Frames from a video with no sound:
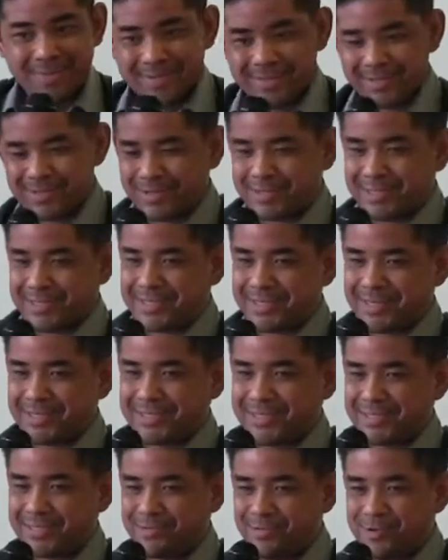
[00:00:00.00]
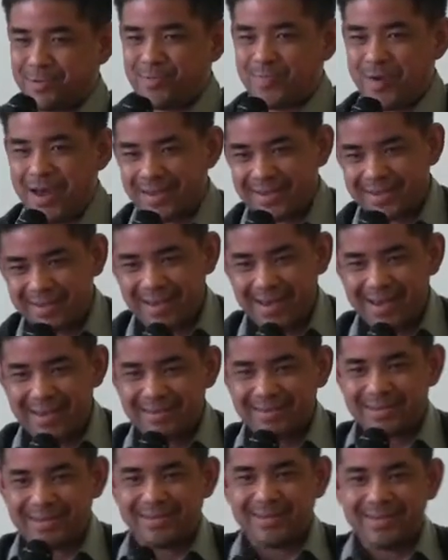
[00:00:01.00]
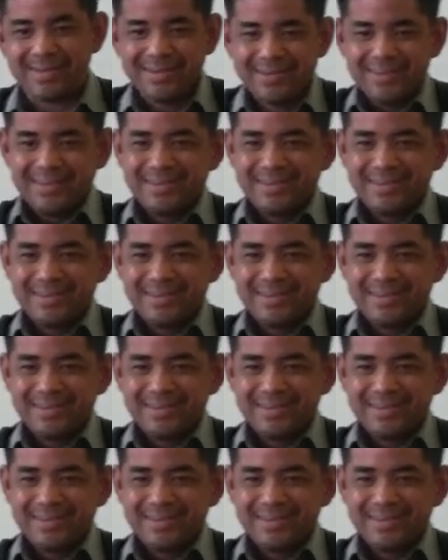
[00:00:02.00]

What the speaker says: It's good to see Sister Ruth back again. Good.